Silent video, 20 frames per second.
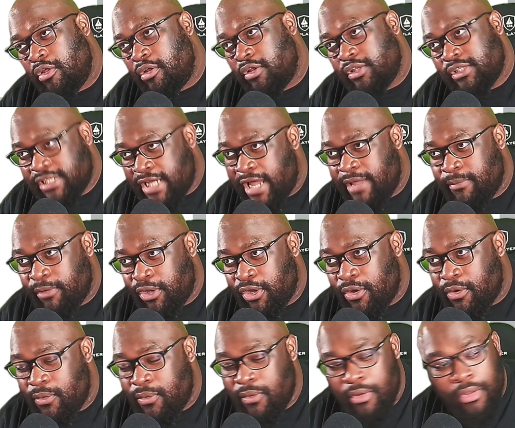time
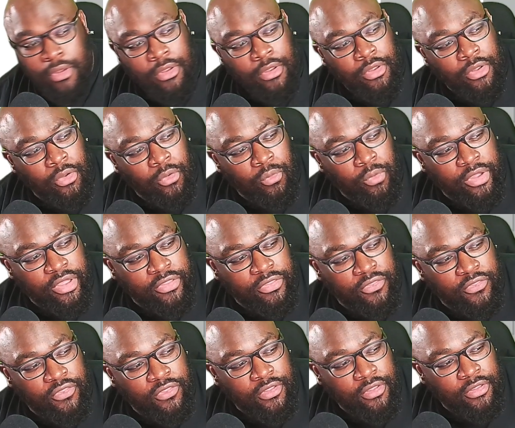ago
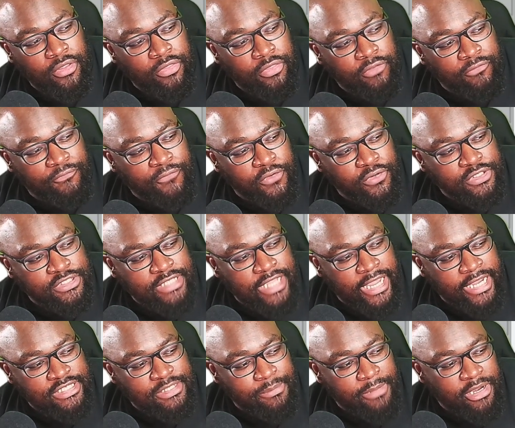with the first
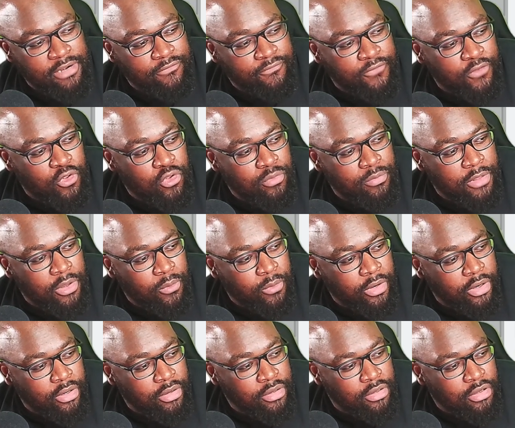X-Men film that
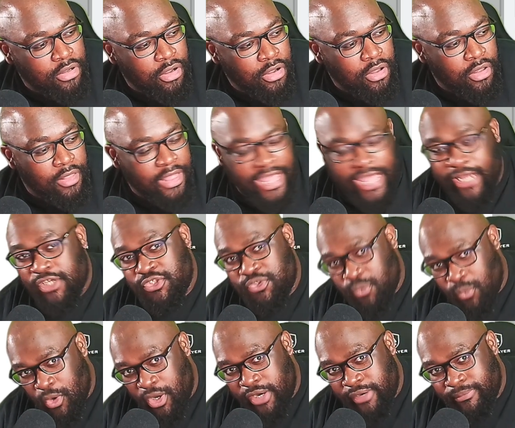we're going to call
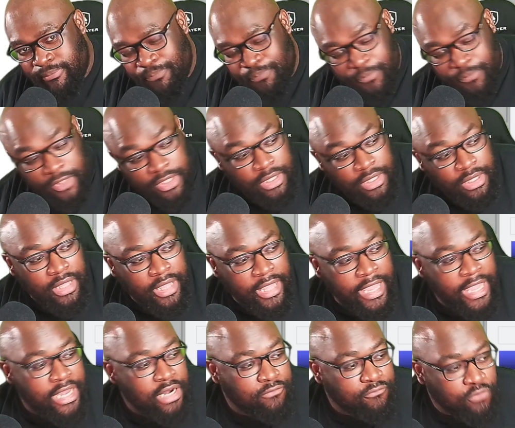X1.
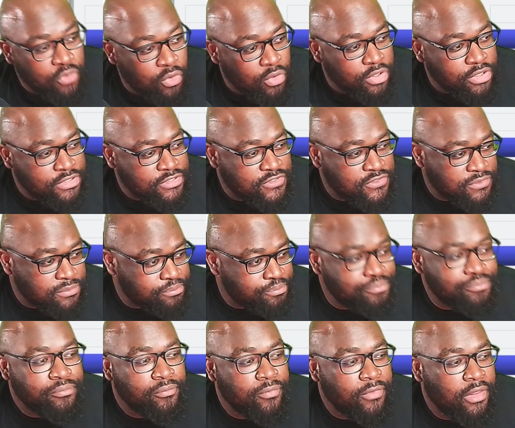And of course,
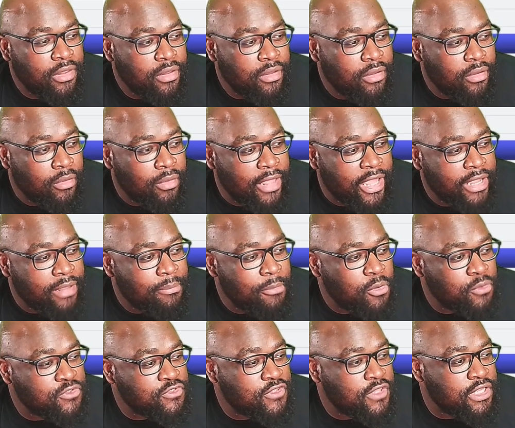like
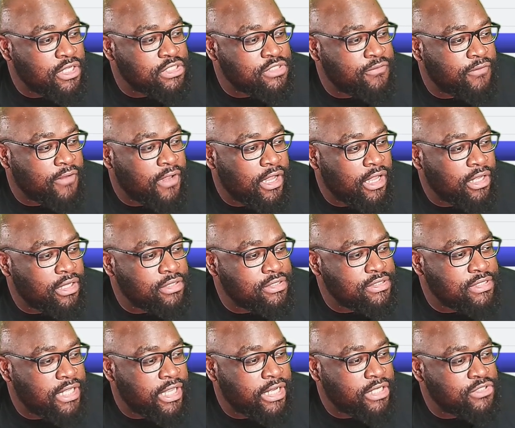most things Fox,
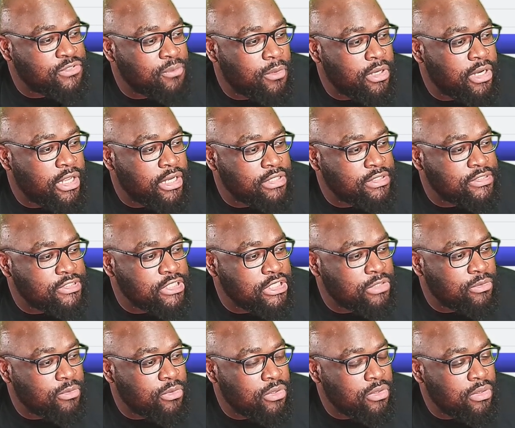X1 had a
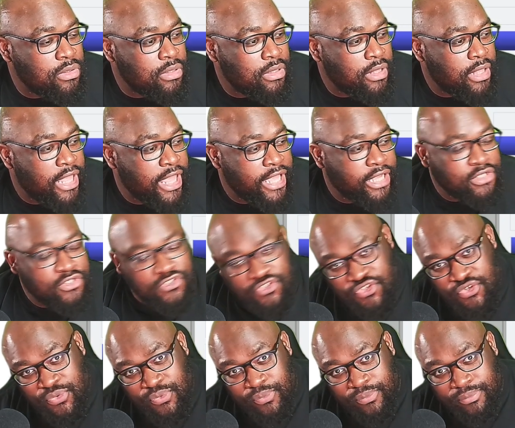sequel, X2.